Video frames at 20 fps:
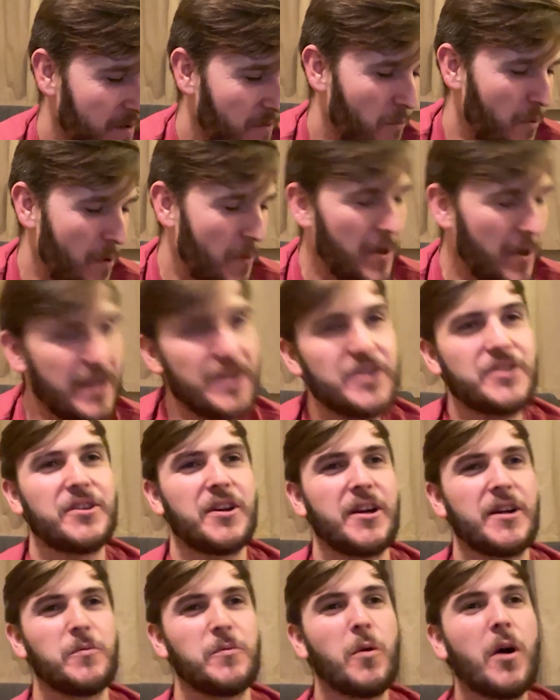When you
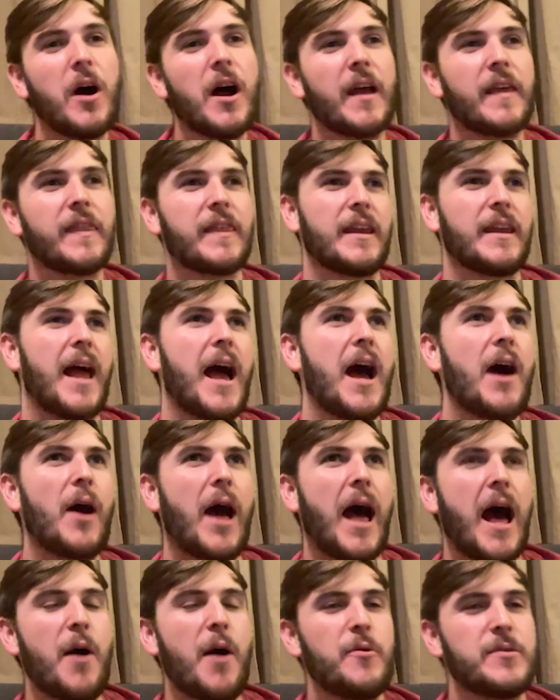started work, then
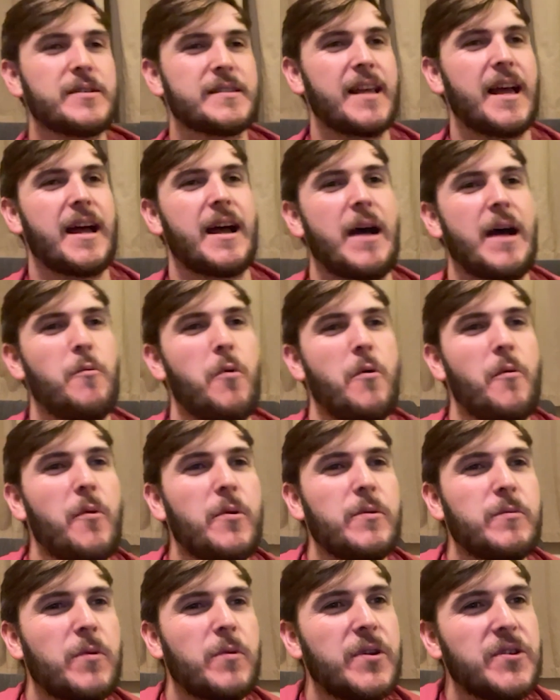how was that?
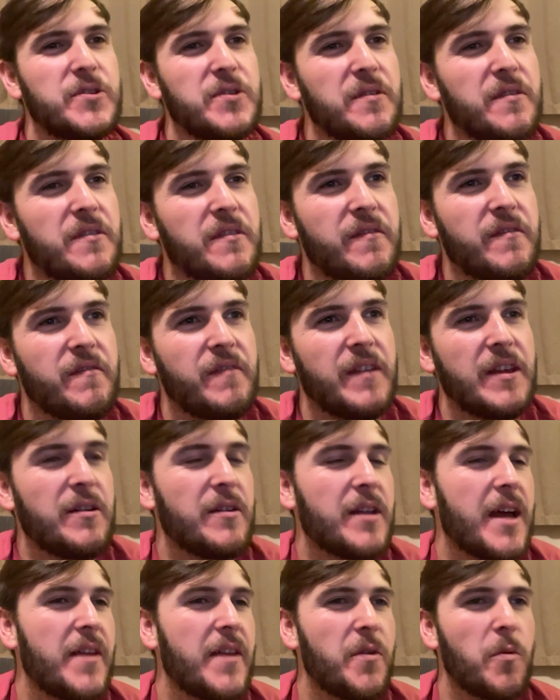What did you feel
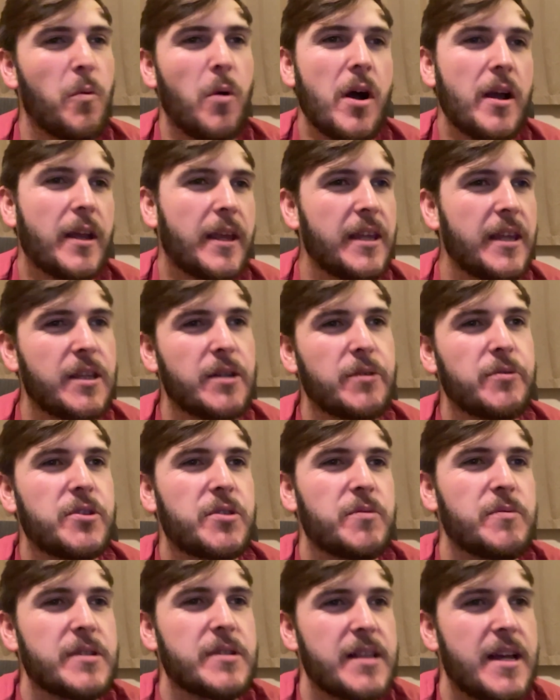like the working
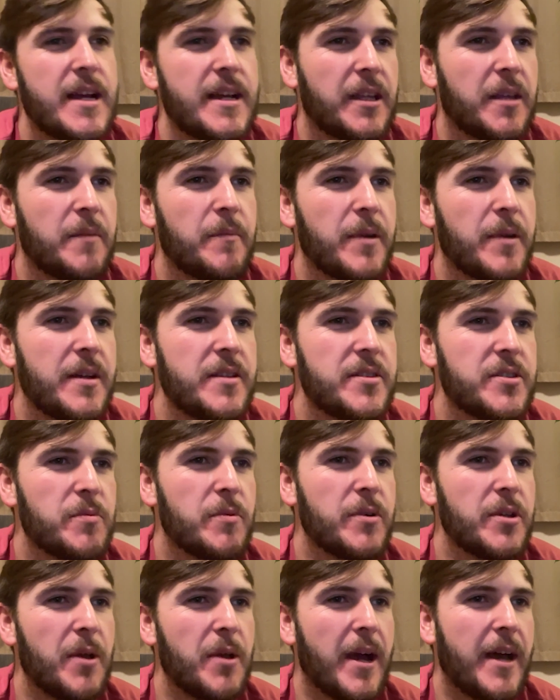culture was like compared to
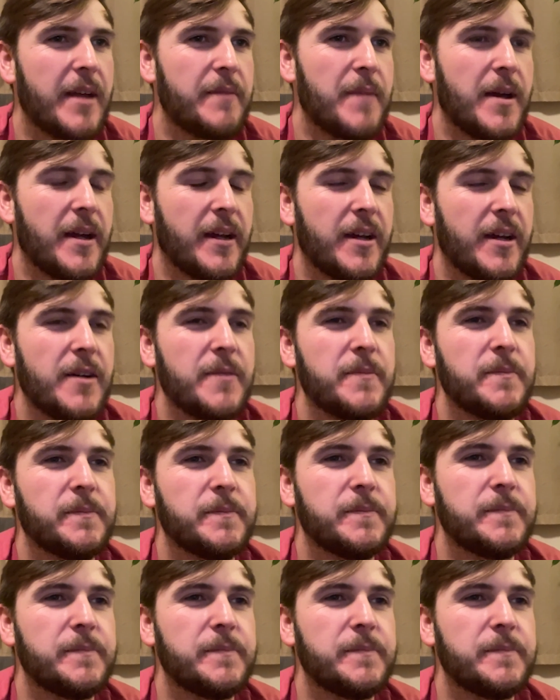what you had back home?